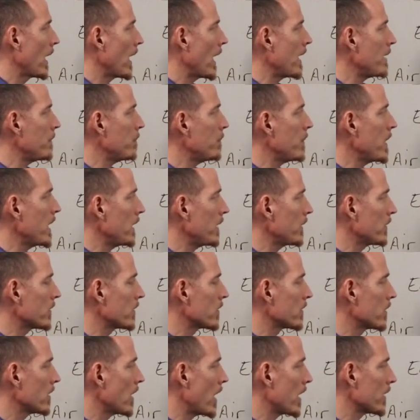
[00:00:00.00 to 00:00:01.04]
eight minutes
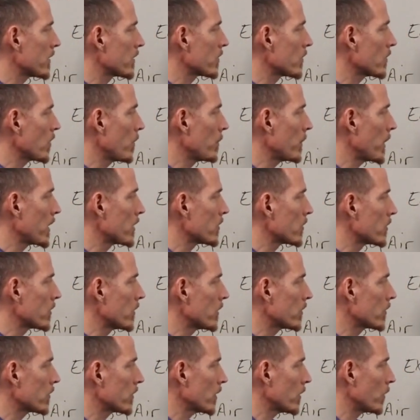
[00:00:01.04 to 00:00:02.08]
is not so much
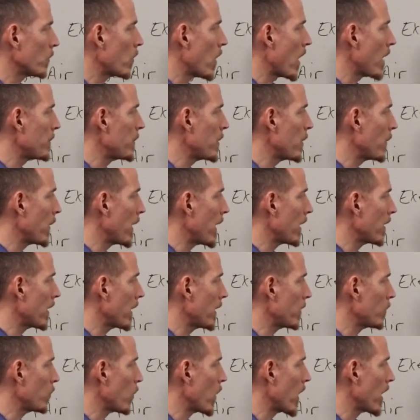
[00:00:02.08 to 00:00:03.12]
that it's going to wipe you out
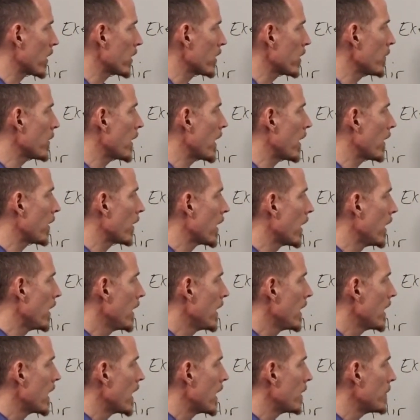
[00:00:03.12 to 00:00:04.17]
and wear you out
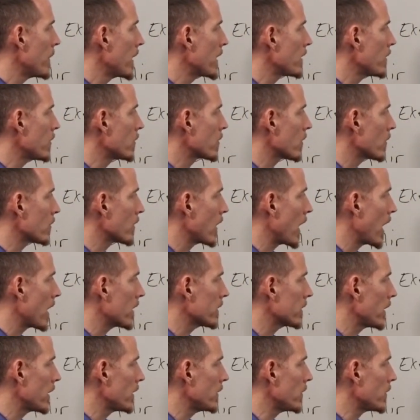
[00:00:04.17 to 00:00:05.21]
and make you so
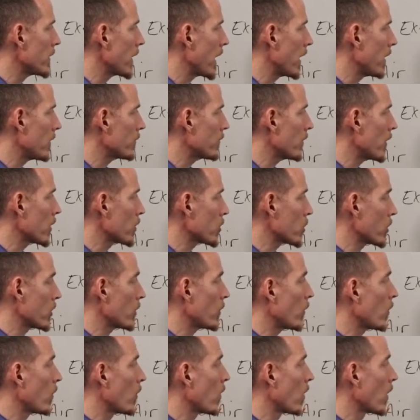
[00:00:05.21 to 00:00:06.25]
tired that you can't
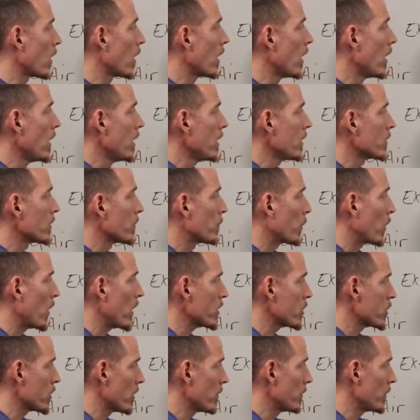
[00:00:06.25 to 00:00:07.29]
function or
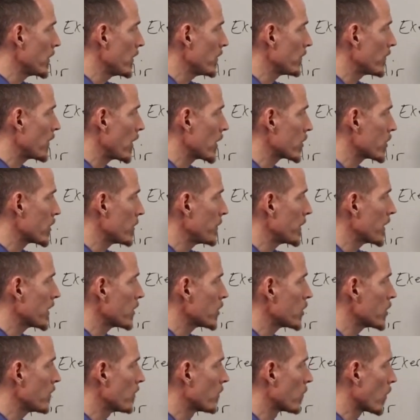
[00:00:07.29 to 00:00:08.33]
suppress your immune function
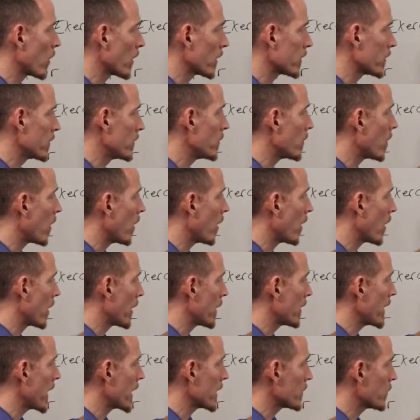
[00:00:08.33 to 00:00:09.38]
because you've worked too
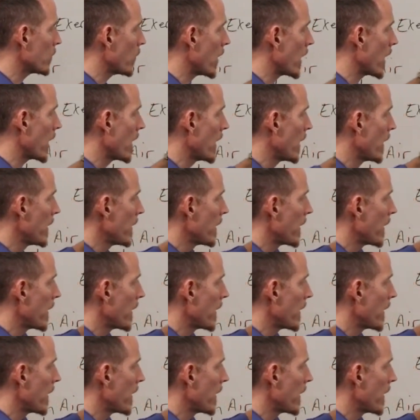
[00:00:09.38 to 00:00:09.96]
hard. And that's why